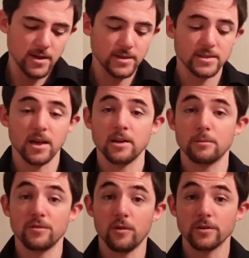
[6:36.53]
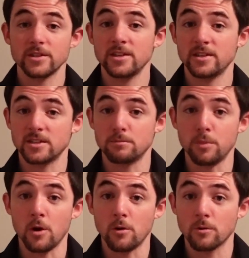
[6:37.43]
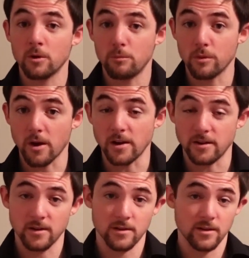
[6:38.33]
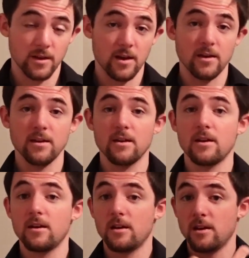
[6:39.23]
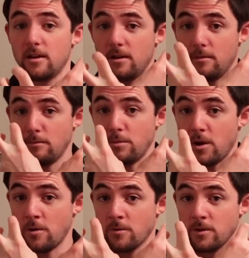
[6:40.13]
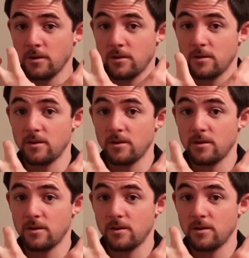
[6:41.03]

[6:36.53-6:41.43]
Sign number 14 is bone break, okay? Bone.